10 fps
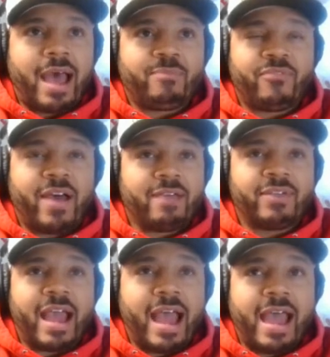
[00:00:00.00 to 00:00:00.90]
top 5
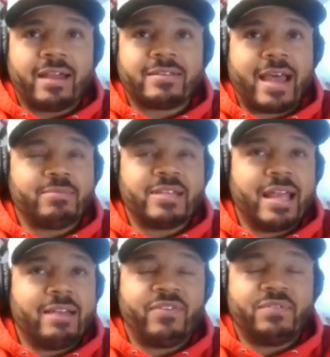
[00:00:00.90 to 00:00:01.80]
guy, a top
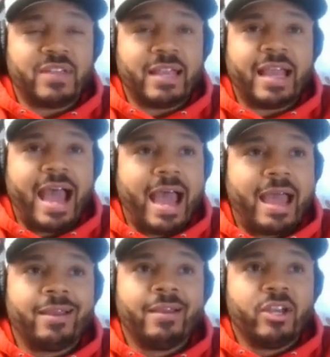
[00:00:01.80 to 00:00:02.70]
10, 15
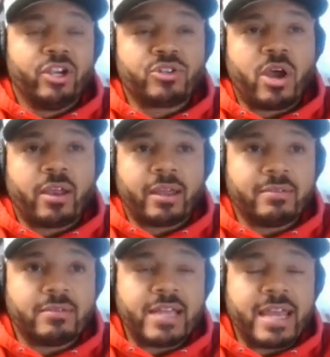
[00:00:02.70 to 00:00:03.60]
guy, you're
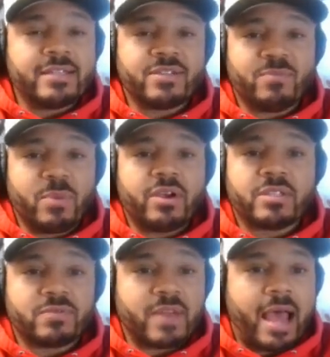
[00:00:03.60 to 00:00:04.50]
talking tens of
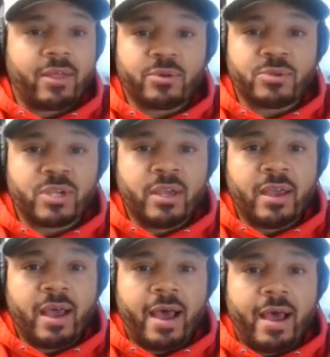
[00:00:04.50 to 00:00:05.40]
millions of dollars
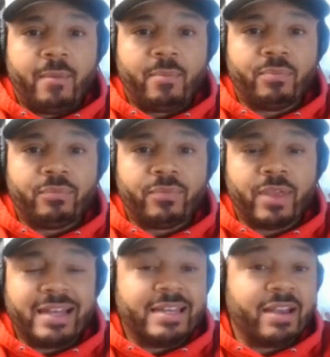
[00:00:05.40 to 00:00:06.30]

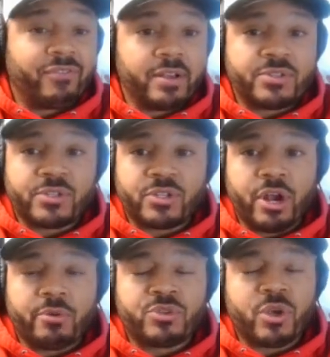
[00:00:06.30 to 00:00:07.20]
in difference,
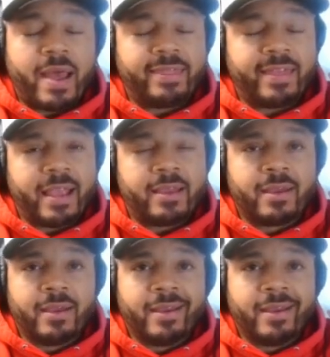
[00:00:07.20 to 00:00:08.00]
So I think